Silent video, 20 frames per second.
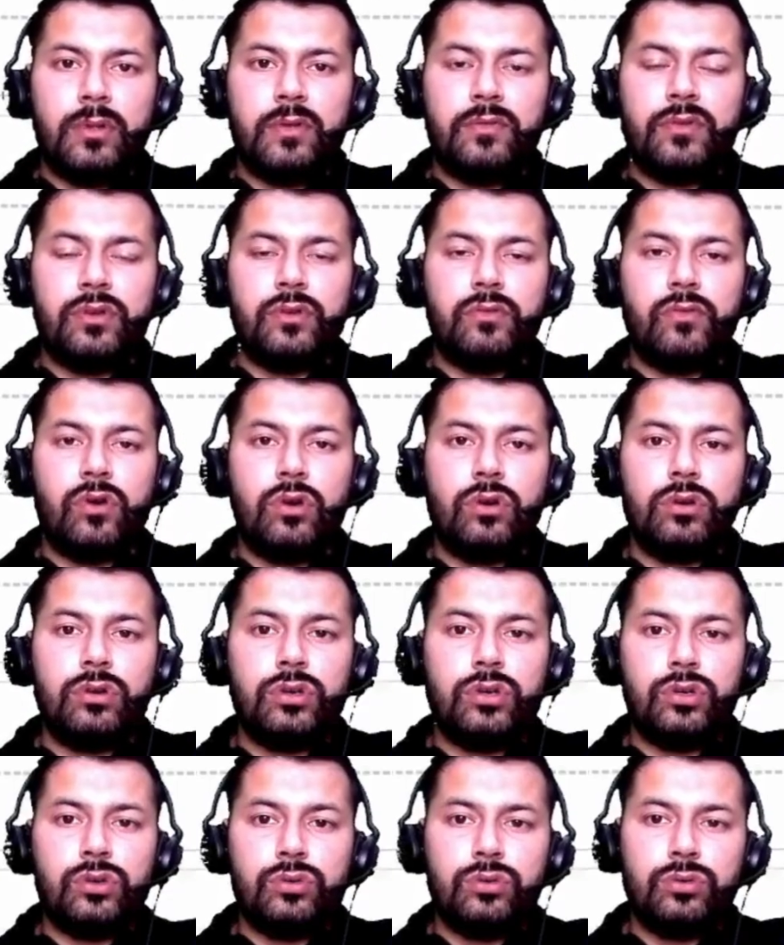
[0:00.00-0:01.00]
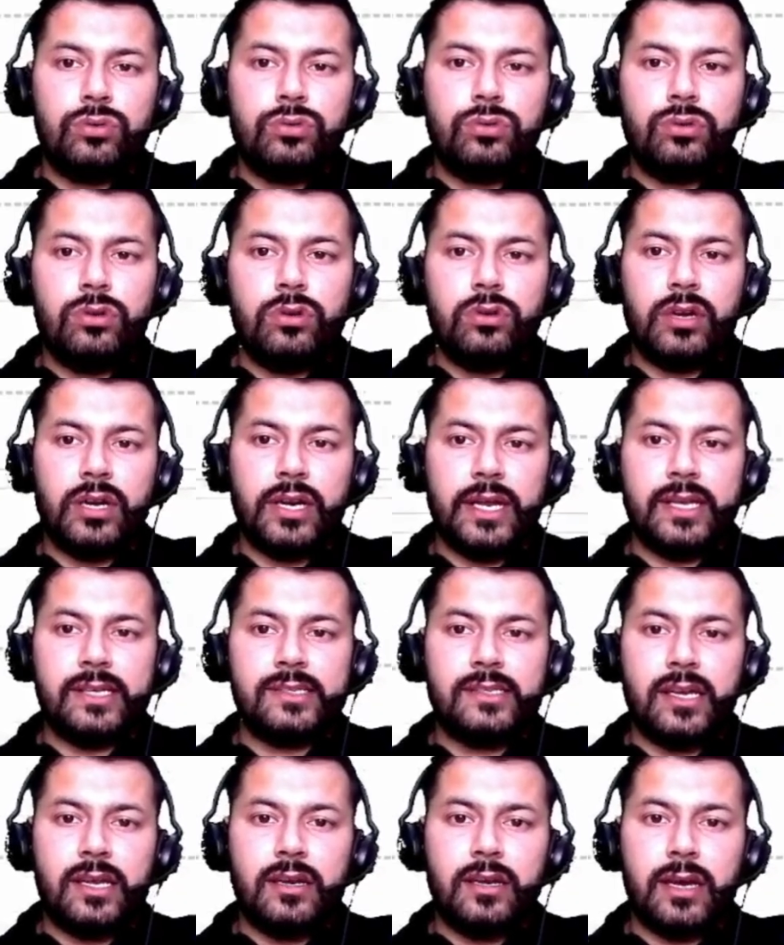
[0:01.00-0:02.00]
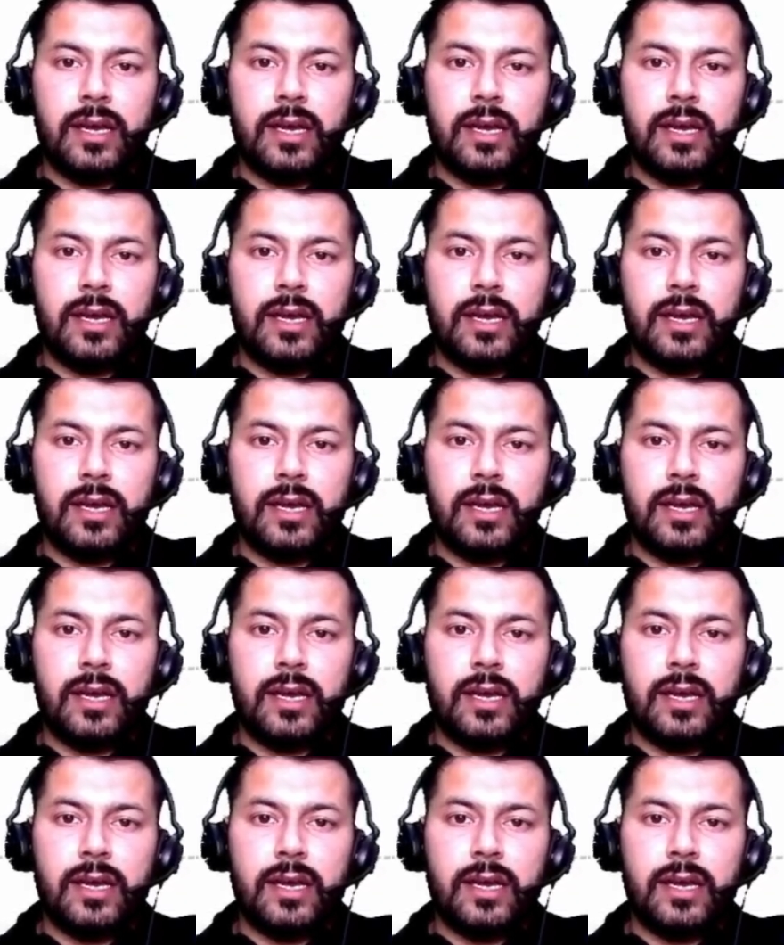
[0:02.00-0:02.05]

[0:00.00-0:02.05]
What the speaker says: if you want to raise an